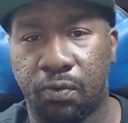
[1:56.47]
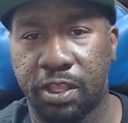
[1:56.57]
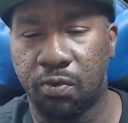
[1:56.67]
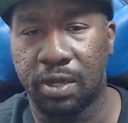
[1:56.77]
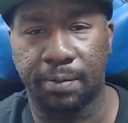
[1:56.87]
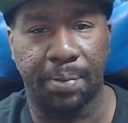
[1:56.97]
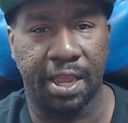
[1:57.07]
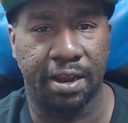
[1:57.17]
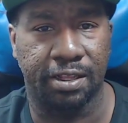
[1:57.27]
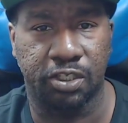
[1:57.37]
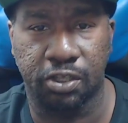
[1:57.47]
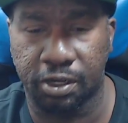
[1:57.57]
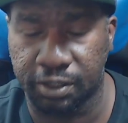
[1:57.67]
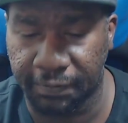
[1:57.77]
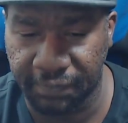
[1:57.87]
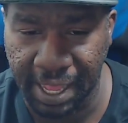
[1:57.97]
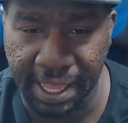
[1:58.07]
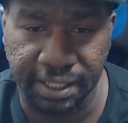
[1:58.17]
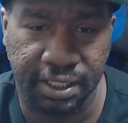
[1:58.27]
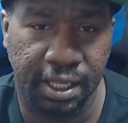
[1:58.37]
you want to pair it to your
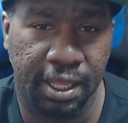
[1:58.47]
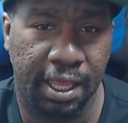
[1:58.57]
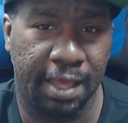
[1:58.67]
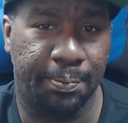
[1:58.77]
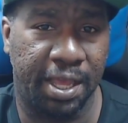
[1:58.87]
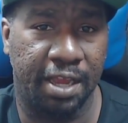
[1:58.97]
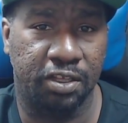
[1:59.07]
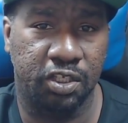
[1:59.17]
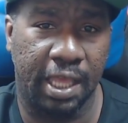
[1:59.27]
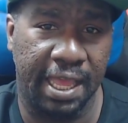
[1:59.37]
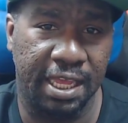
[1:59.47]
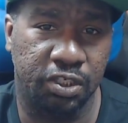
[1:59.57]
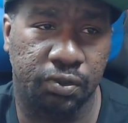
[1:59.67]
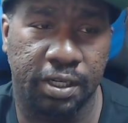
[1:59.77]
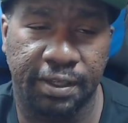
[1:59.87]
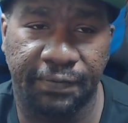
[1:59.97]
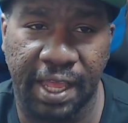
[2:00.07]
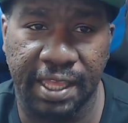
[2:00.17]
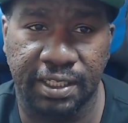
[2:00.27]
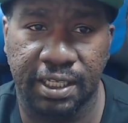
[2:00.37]
device. It pairs to Android
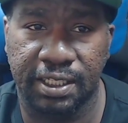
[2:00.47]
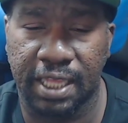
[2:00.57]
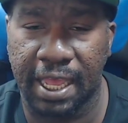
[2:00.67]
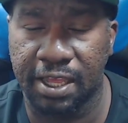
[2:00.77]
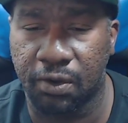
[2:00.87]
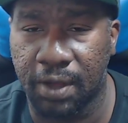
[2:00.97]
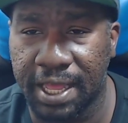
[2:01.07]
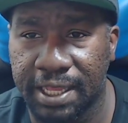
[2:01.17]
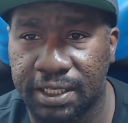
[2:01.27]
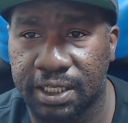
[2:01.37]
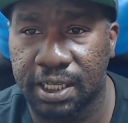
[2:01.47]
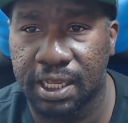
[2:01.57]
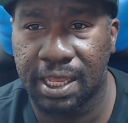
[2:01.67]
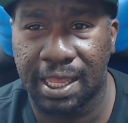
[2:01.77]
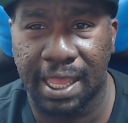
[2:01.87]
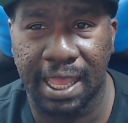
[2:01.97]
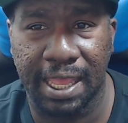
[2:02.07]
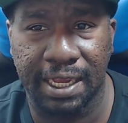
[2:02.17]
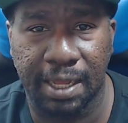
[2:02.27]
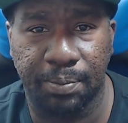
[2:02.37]
devices, iOS,
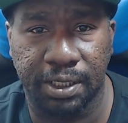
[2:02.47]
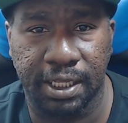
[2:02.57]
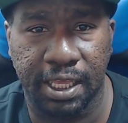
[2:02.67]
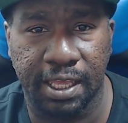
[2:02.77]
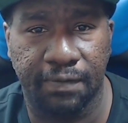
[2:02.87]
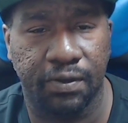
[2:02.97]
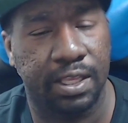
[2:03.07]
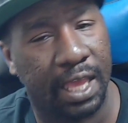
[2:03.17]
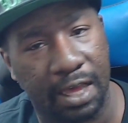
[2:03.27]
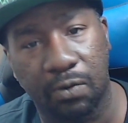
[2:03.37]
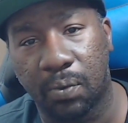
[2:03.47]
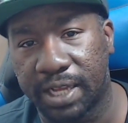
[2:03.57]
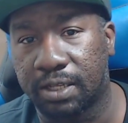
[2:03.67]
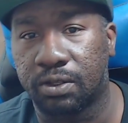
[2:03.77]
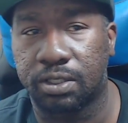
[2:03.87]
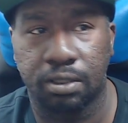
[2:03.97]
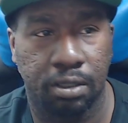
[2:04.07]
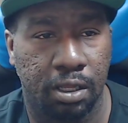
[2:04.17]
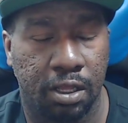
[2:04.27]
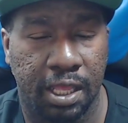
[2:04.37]
and I believe, Windows.
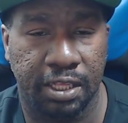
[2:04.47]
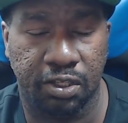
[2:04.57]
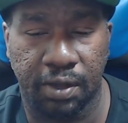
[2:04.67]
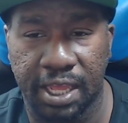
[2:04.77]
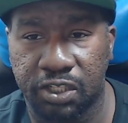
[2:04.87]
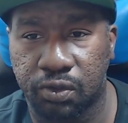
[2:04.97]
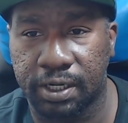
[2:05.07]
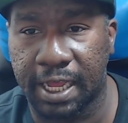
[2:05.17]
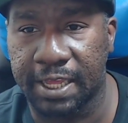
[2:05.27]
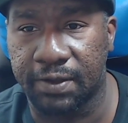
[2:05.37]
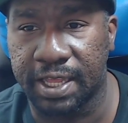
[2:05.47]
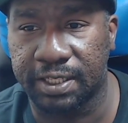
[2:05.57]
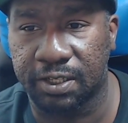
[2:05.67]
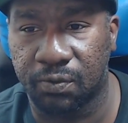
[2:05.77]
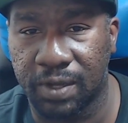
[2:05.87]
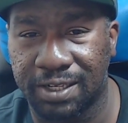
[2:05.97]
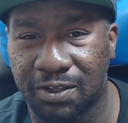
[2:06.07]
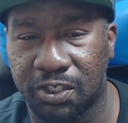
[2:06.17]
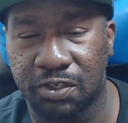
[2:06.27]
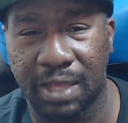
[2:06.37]
So Android, iOS, and
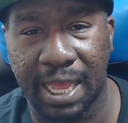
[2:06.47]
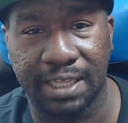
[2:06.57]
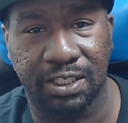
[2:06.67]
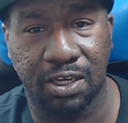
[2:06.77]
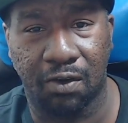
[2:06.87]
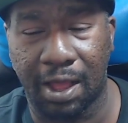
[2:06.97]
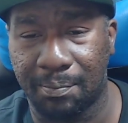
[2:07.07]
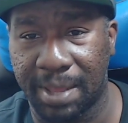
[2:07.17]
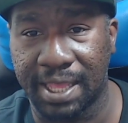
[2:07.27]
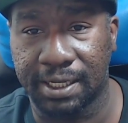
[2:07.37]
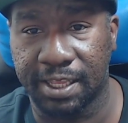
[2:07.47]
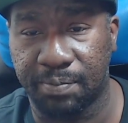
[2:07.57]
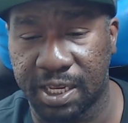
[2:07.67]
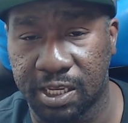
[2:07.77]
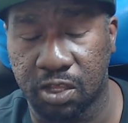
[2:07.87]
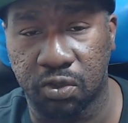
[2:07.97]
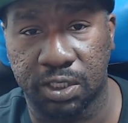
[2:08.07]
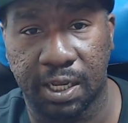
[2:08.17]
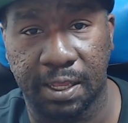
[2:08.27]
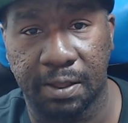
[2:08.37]
Windows. You guys know I've mainly been
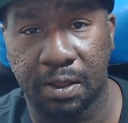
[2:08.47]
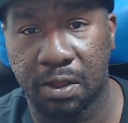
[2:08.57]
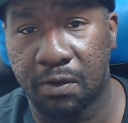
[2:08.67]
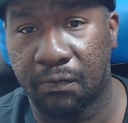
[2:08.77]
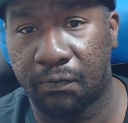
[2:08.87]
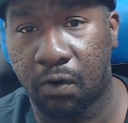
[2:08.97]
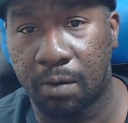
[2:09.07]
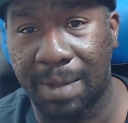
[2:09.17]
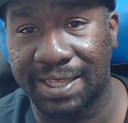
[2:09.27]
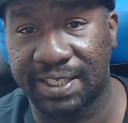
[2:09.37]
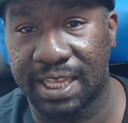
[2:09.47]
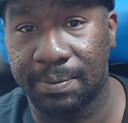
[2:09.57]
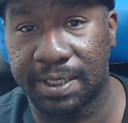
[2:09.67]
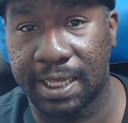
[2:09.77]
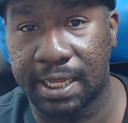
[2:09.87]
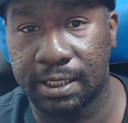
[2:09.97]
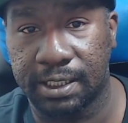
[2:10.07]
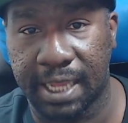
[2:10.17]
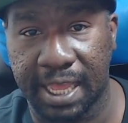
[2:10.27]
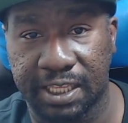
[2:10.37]
using it for my Samsung
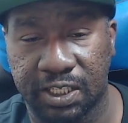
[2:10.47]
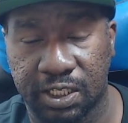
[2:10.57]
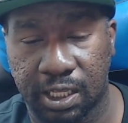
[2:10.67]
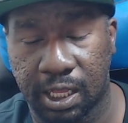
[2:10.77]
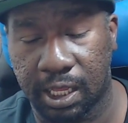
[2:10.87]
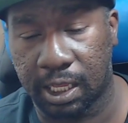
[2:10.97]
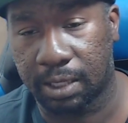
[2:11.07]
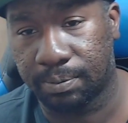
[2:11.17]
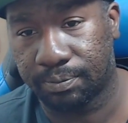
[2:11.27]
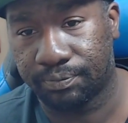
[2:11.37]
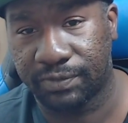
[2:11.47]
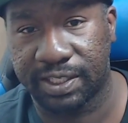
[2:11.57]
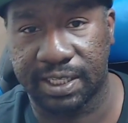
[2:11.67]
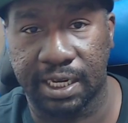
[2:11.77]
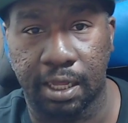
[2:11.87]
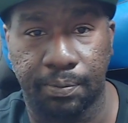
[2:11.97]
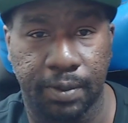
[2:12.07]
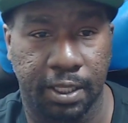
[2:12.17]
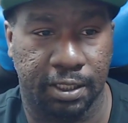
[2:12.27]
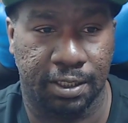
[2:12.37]
DeX setup
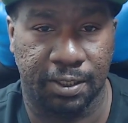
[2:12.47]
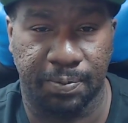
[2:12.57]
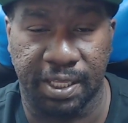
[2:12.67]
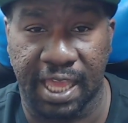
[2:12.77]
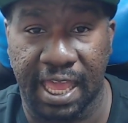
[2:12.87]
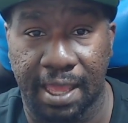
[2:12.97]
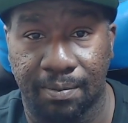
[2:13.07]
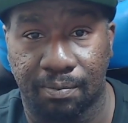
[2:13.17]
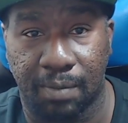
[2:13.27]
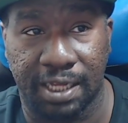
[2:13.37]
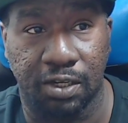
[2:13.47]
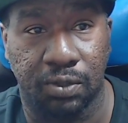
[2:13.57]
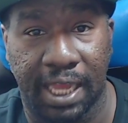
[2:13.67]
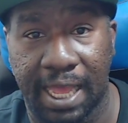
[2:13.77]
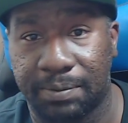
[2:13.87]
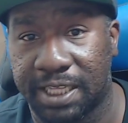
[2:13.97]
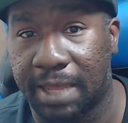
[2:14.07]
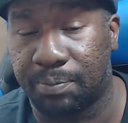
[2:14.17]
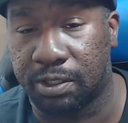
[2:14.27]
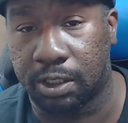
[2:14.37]
because this became my new
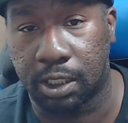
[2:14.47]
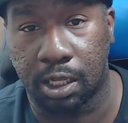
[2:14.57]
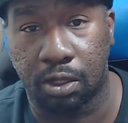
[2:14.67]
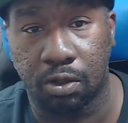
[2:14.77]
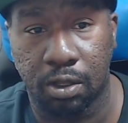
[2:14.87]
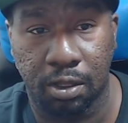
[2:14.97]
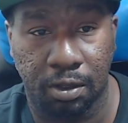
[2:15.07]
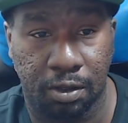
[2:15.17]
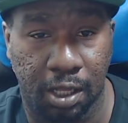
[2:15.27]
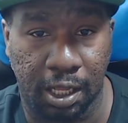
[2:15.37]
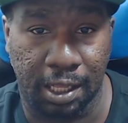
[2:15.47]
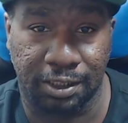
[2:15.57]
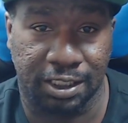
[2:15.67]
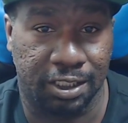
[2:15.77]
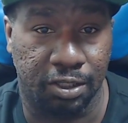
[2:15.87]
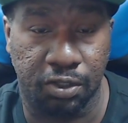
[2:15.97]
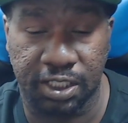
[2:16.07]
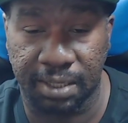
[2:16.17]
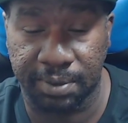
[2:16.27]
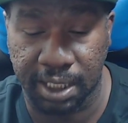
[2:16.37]
laptop on the go. I just use
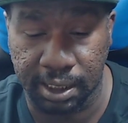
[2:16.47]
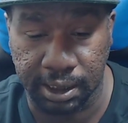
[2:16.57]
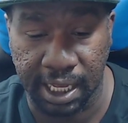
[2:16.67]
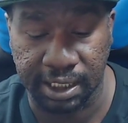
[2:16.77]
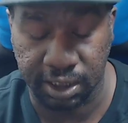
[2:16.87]
Samsung DeX